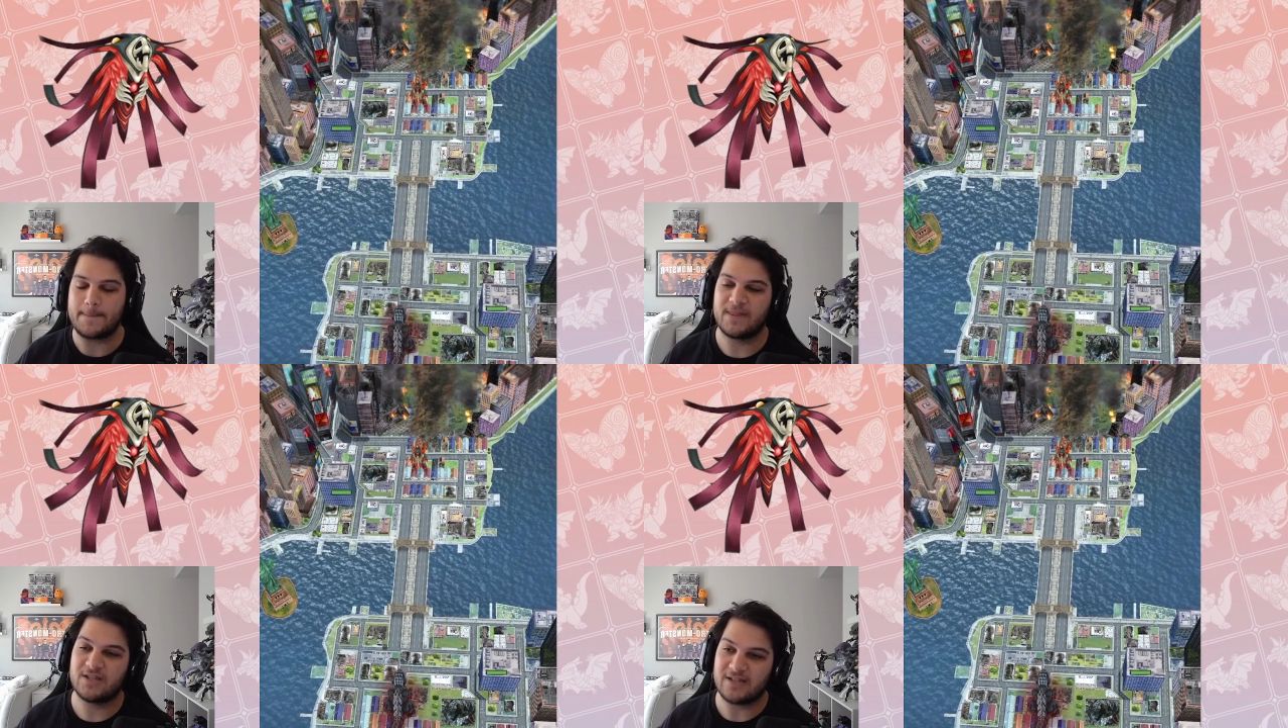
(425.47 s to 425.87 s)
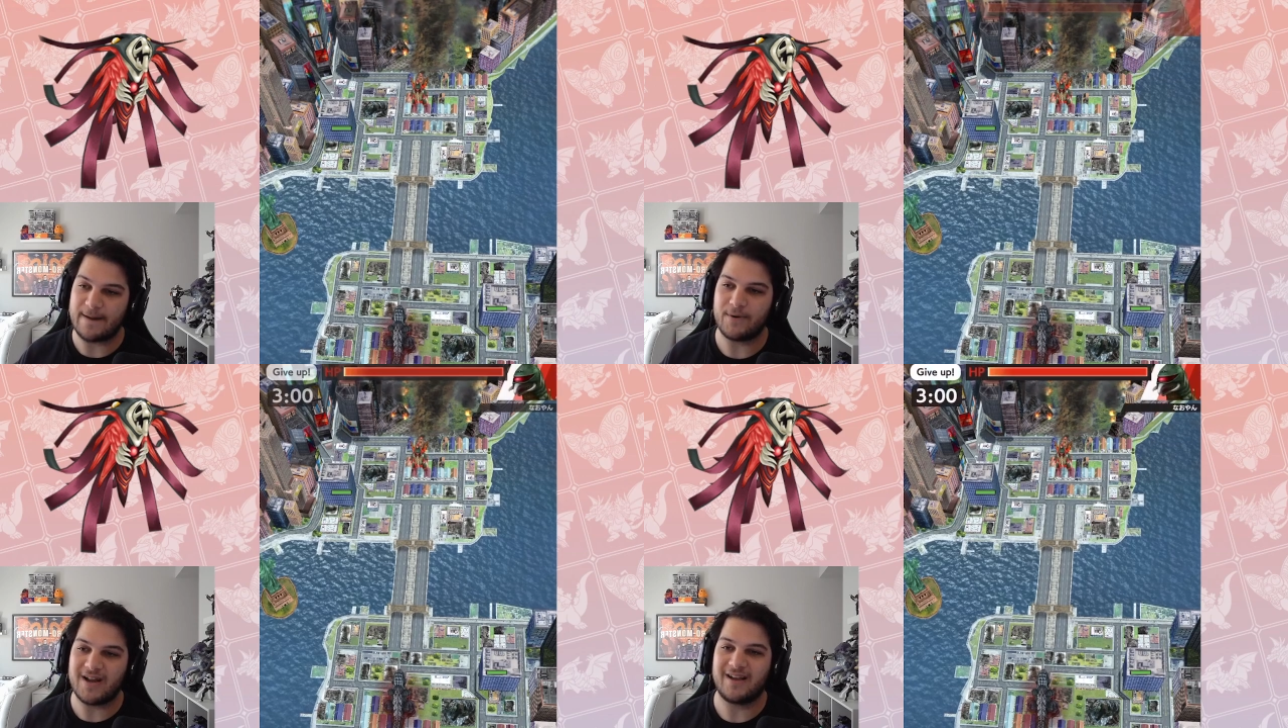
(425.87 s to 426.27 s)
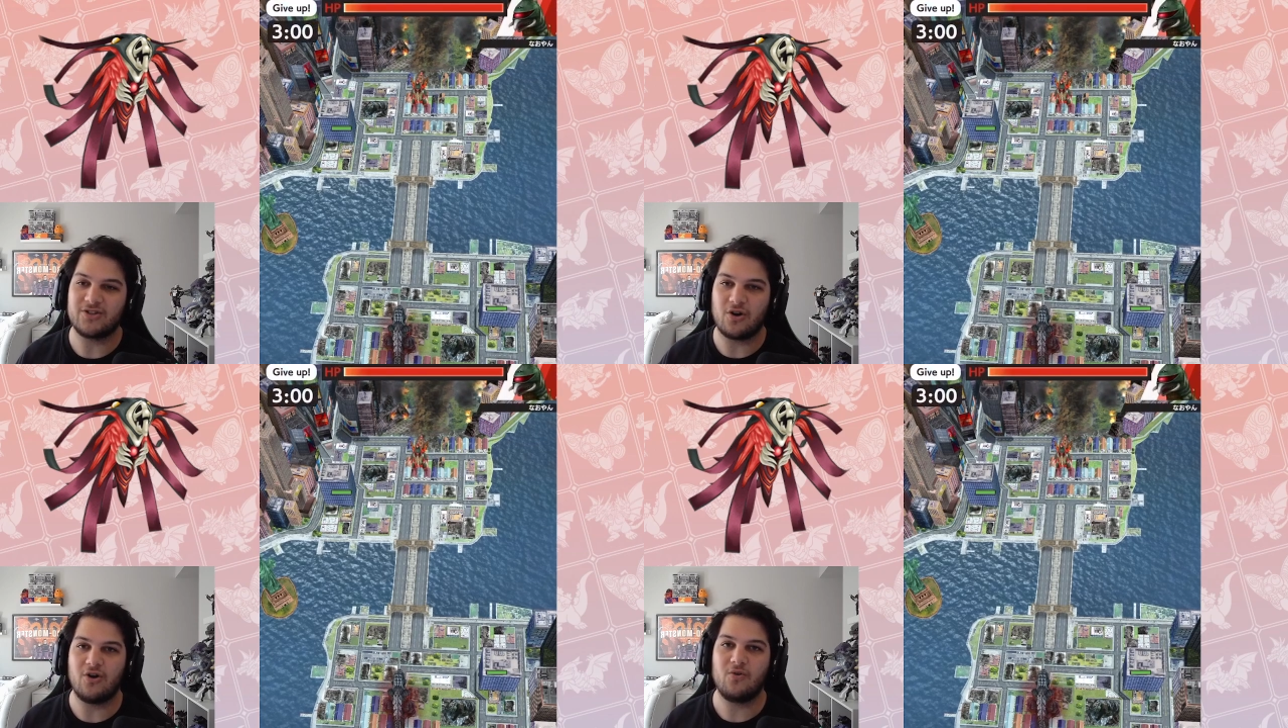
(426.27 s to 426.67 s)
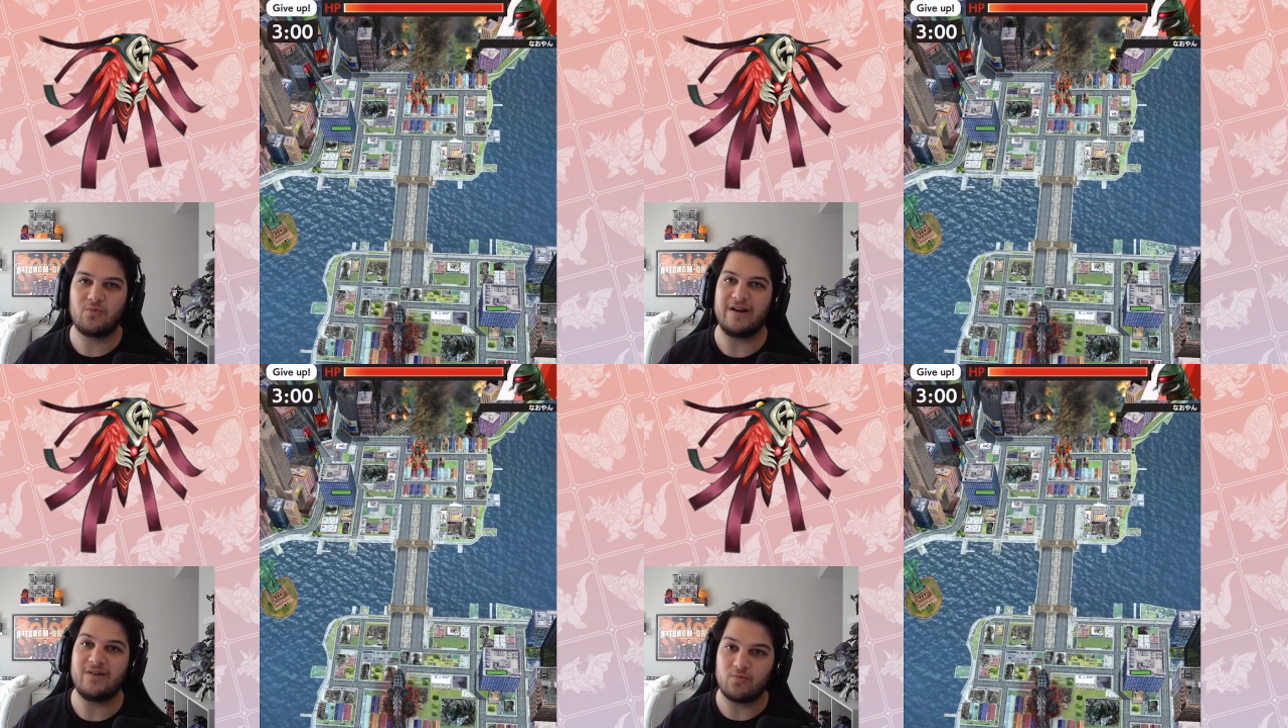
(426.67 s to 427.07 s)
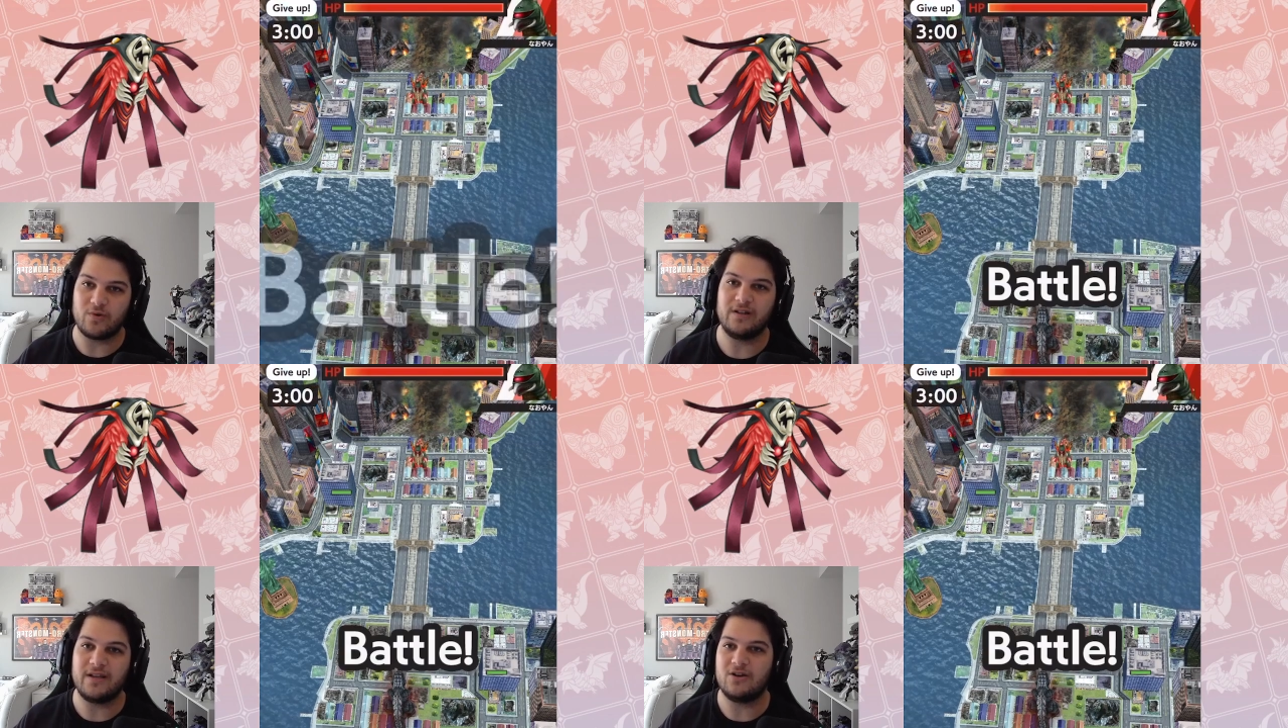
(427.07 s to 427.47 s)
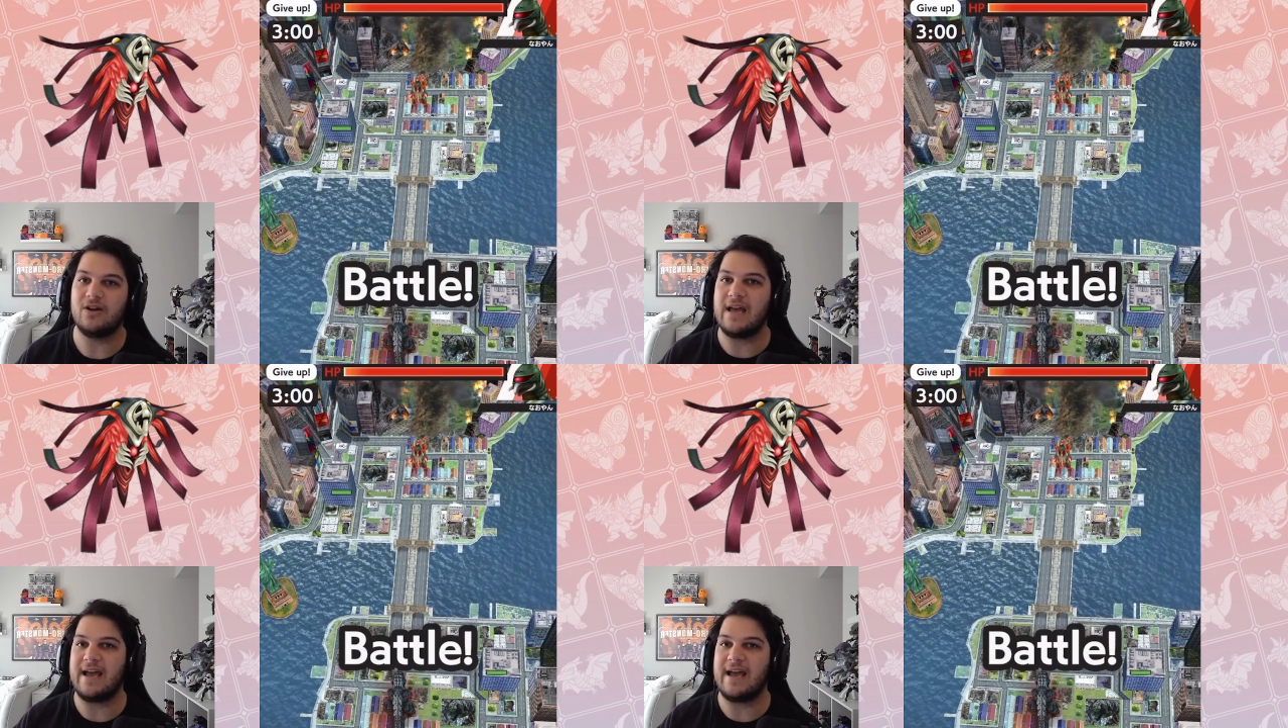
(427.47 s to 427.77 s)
The sniper deck is already really good